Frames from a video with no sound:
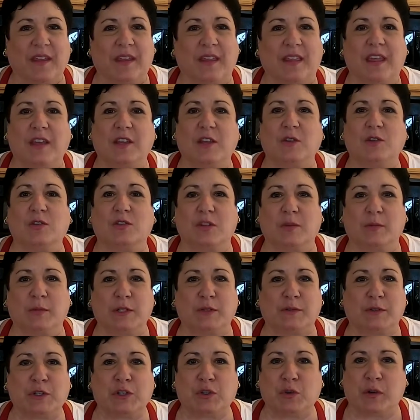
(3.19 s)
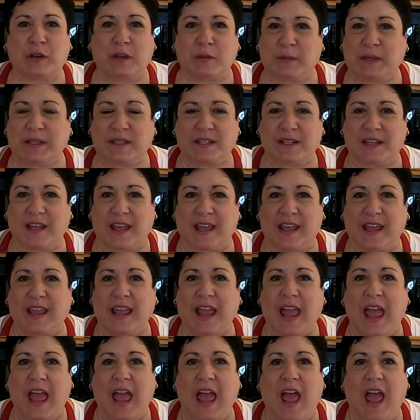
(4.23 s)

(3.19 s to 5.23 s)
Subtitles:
Thank you so much for joining me today.